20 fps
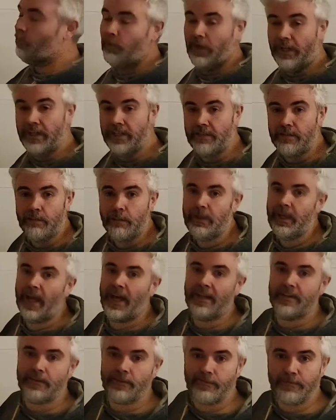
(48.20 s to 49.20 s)
right, we
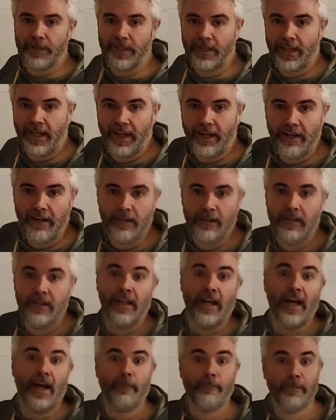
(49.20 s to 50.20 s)
add them together
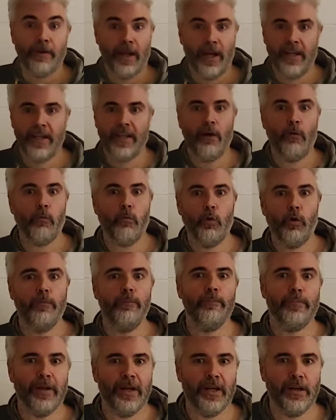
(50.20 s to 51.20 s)
and get
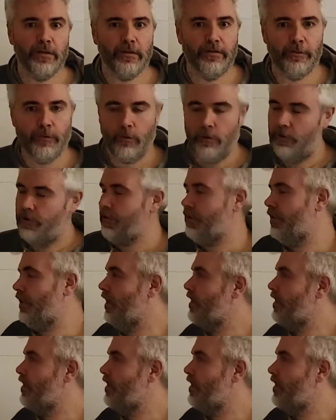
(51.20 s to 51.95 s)
one bigger force,